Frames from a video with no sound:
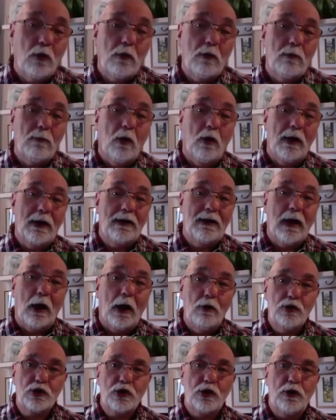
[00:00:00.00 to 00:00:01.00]
my
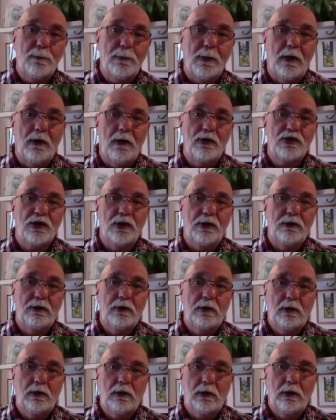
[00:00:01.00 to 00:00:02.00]
go-to person
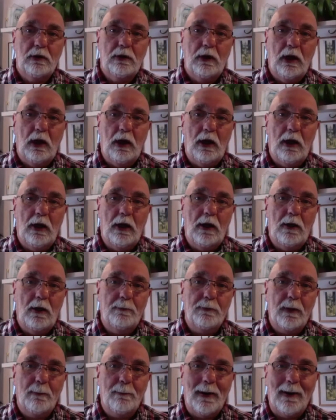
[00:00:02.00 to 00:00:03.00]

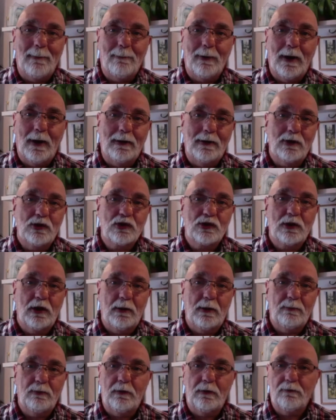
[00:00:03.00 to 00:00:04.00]
about pain and
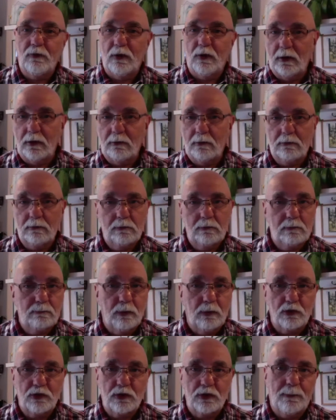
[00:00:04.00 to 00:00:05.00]
sleep. You've written
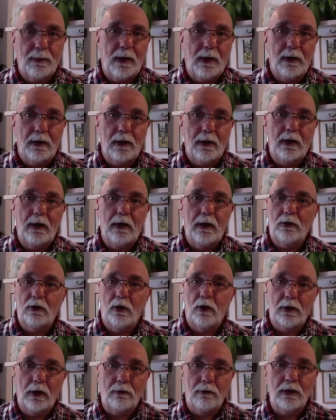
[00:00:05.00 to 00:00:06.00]
books about it, and
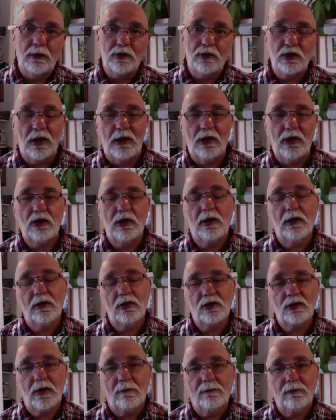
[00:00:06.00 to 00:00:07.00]
I know you teach it and
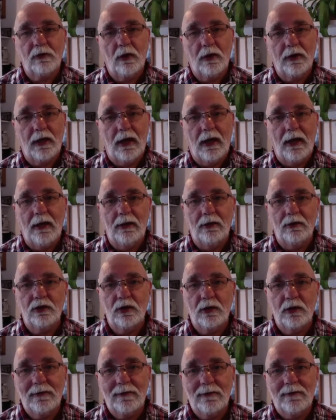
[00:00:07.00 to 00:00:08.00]
stuff like that. And
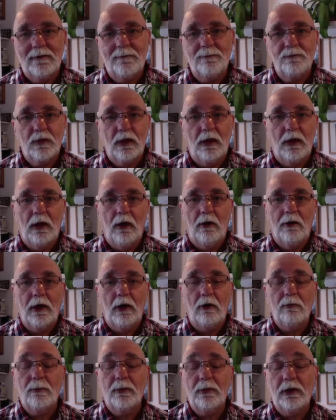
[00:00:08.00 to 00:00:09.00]
I
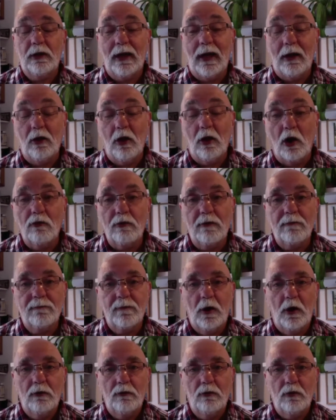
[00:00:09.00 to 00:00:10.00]
know, but you get a lot of
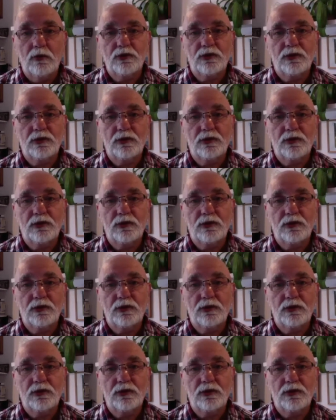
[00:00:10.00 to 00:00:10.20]
referrals